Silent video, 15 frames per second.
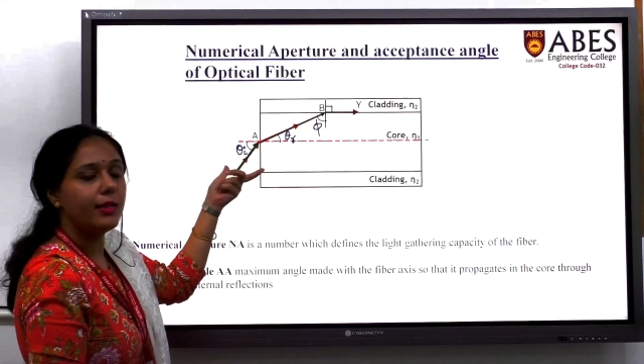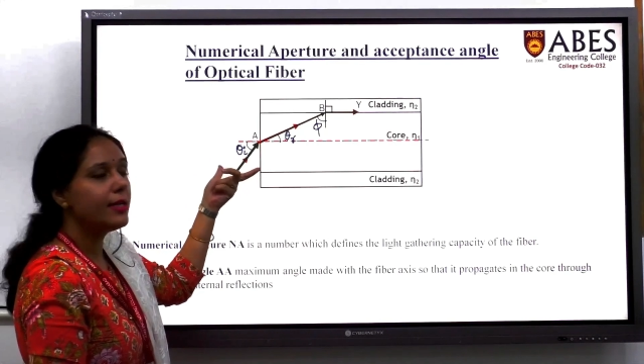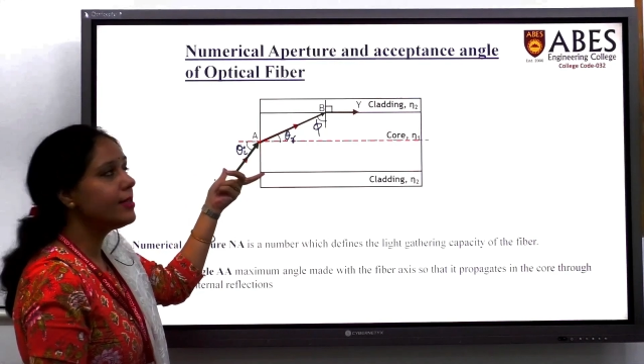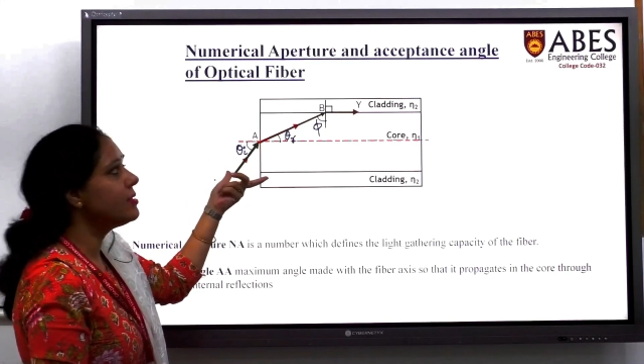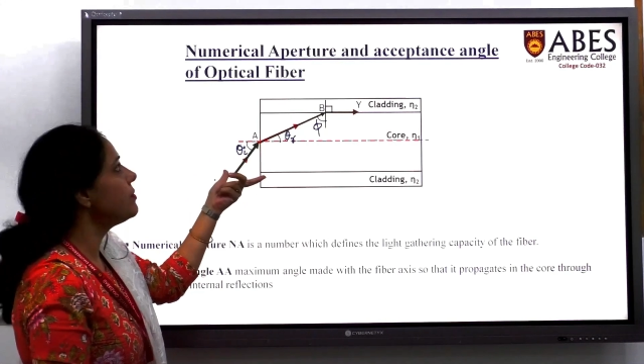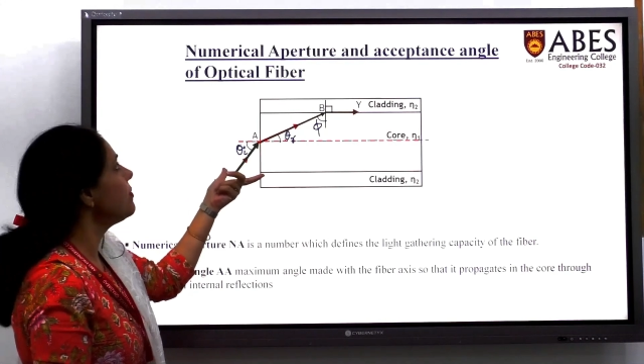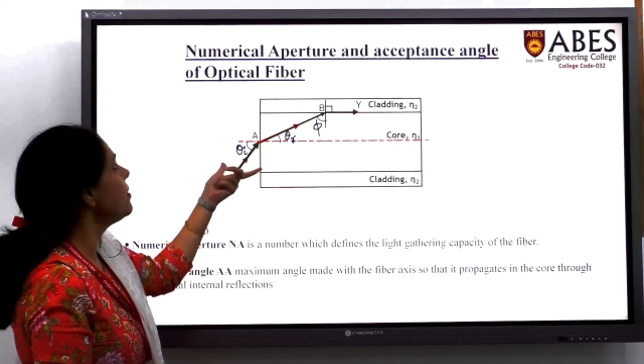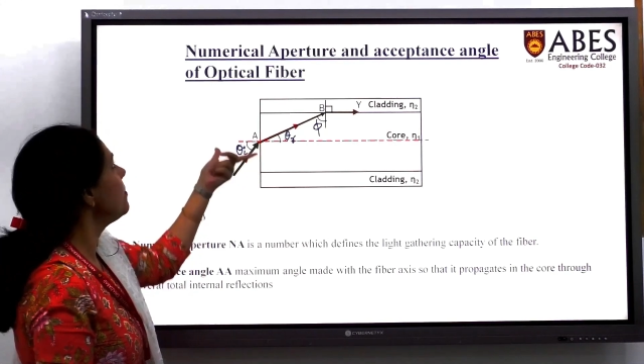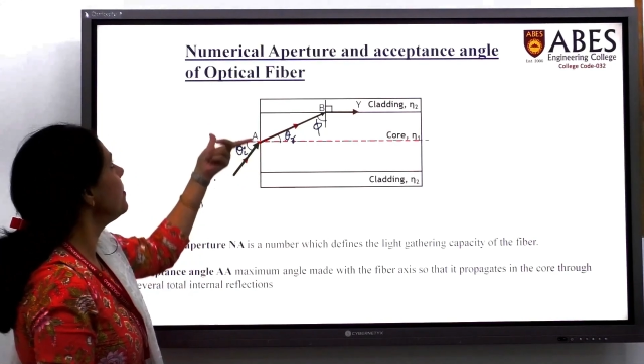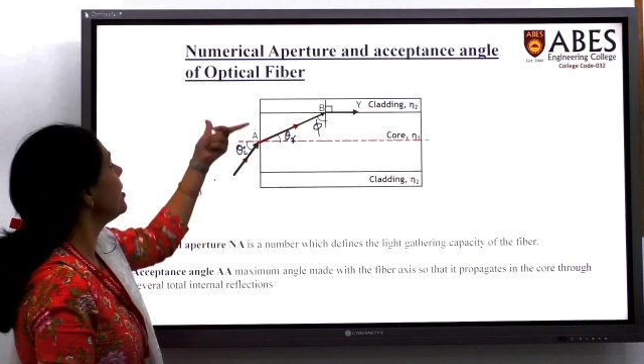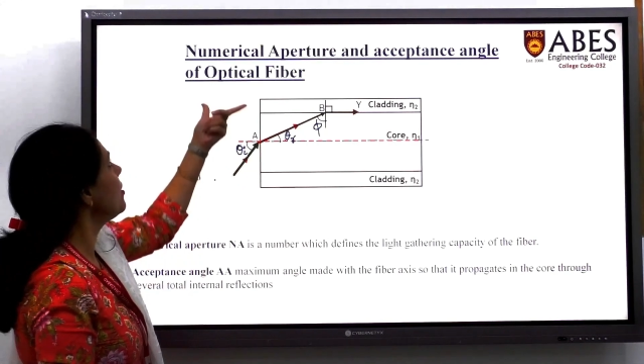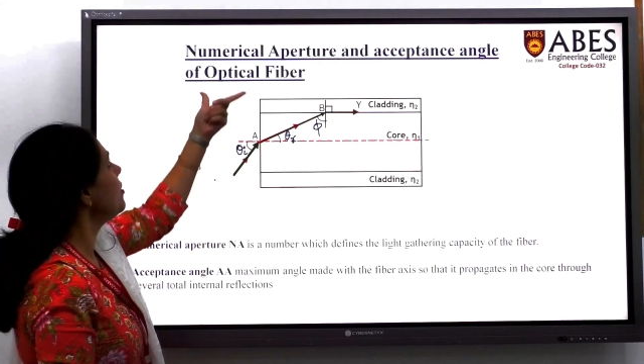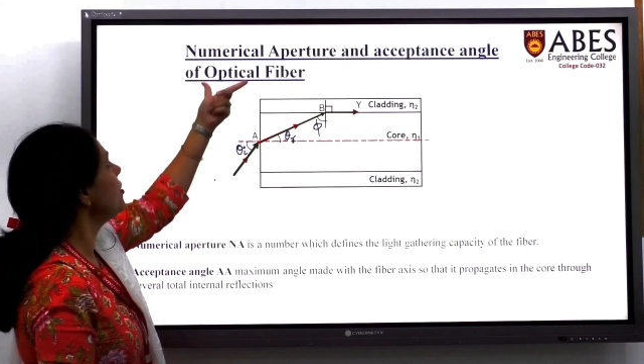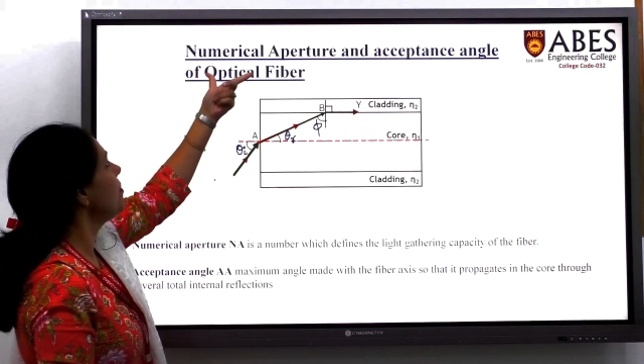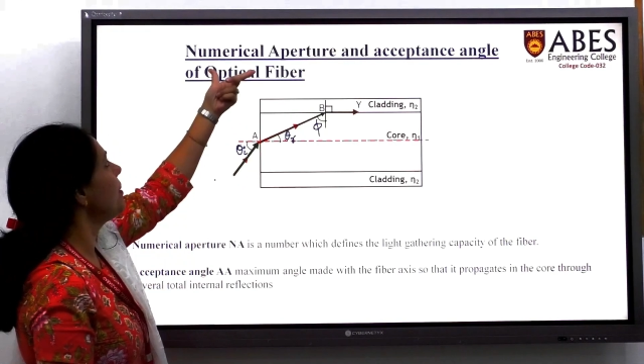this will
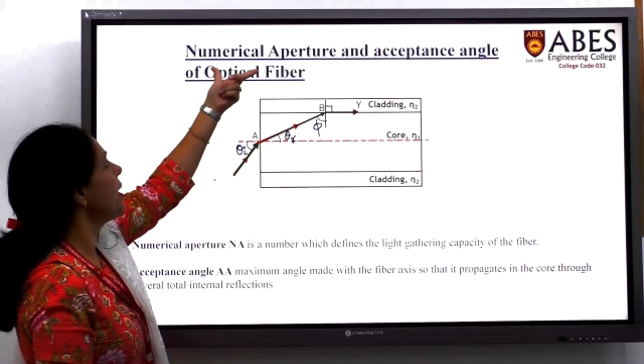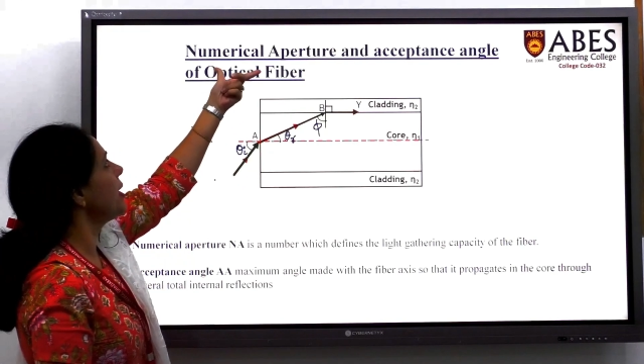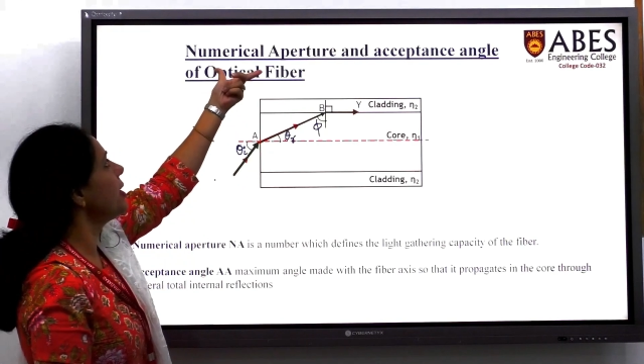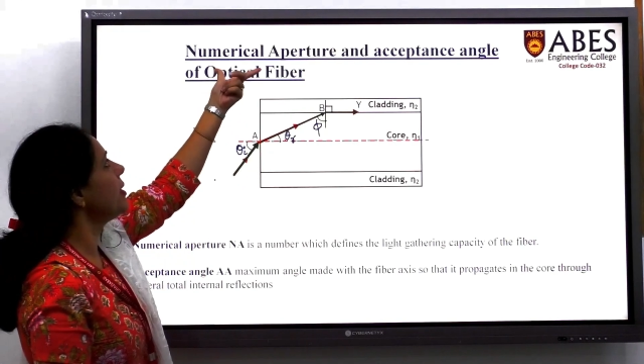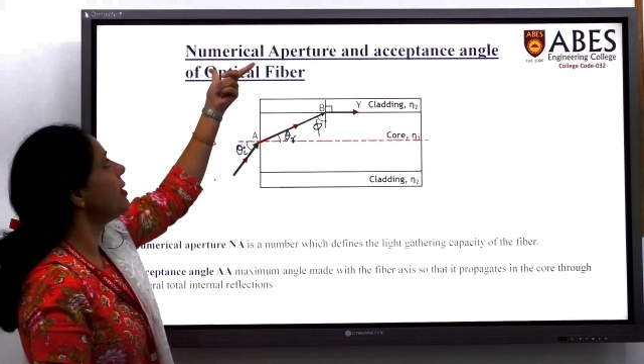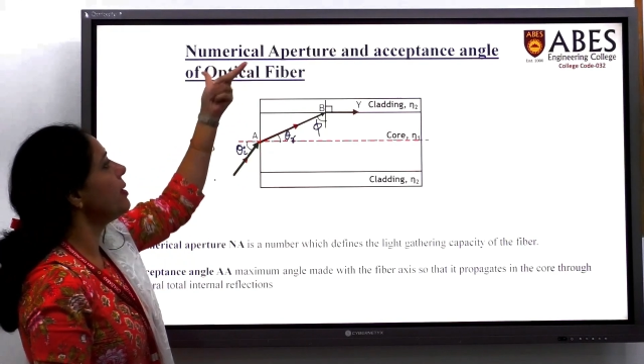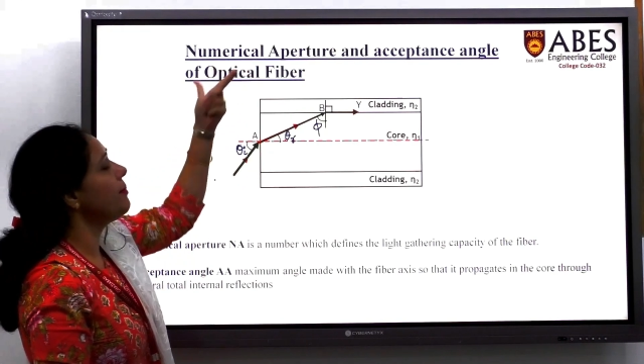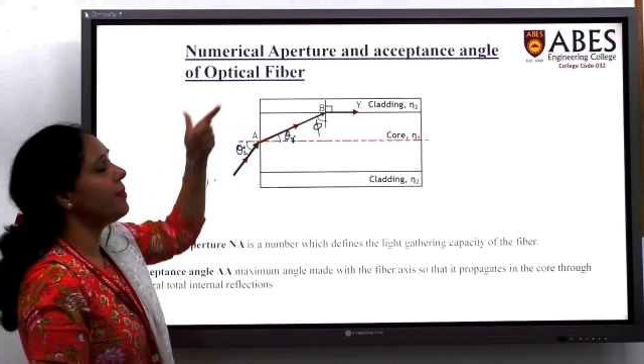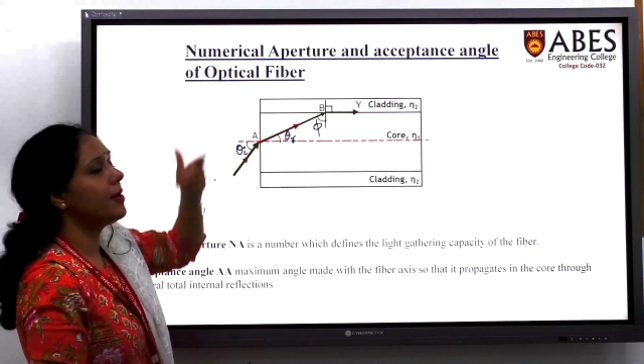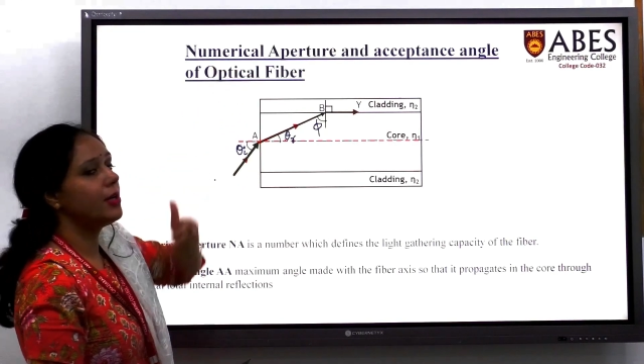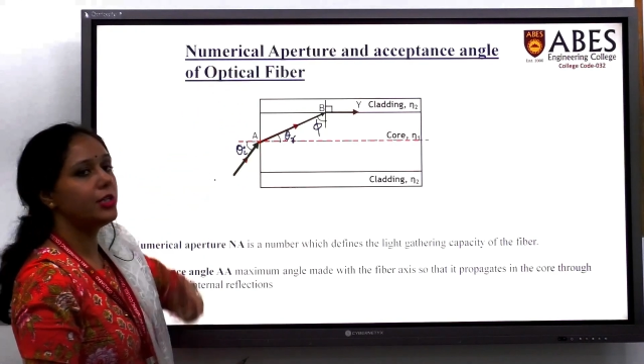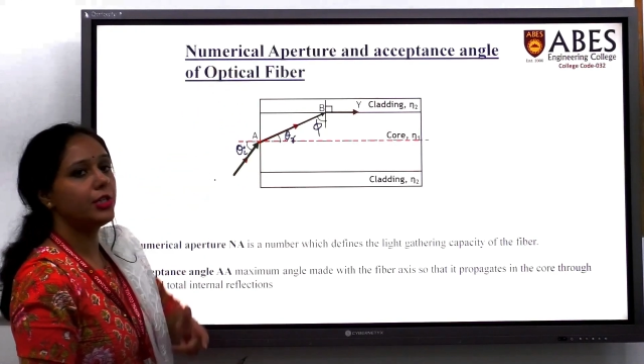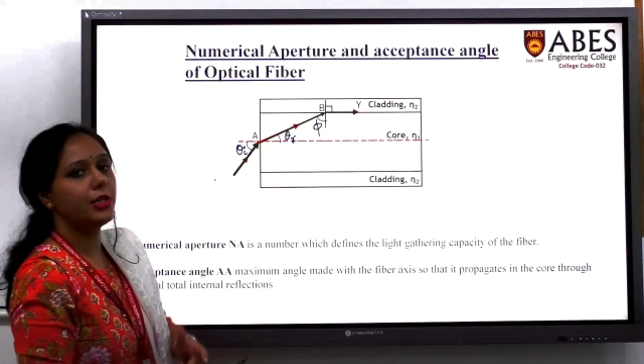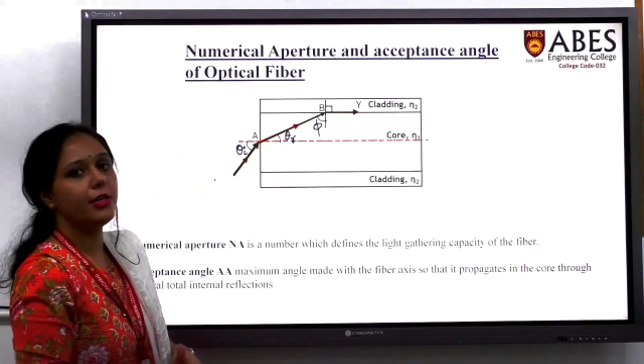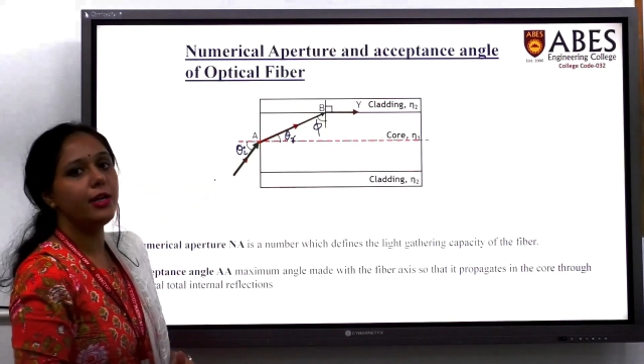be a numerical
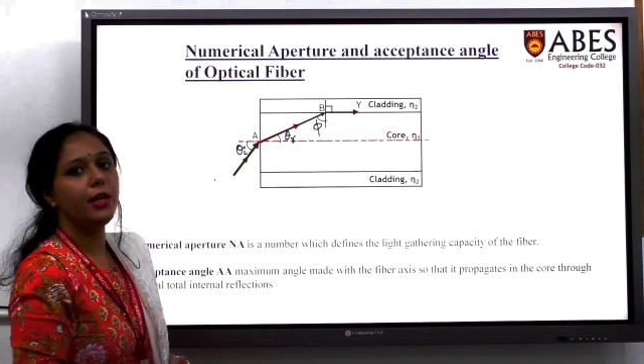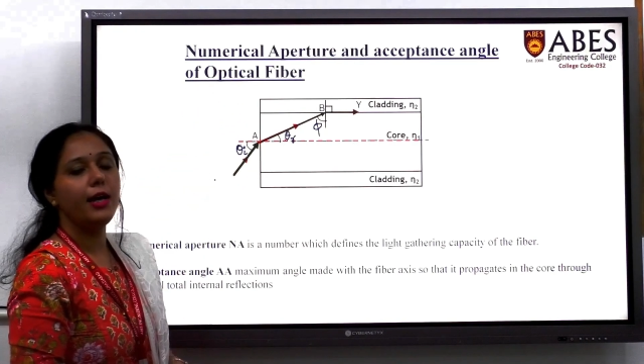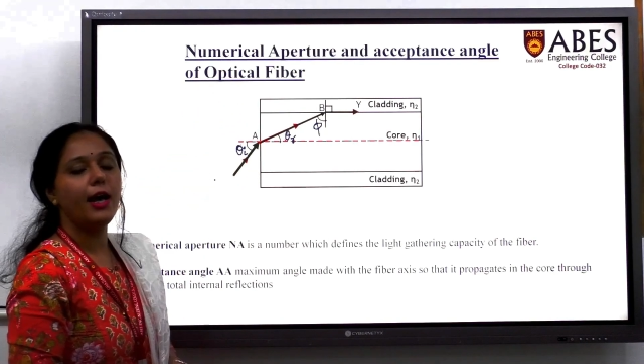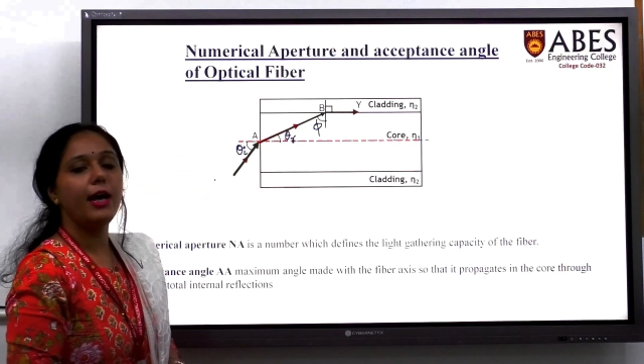aperture,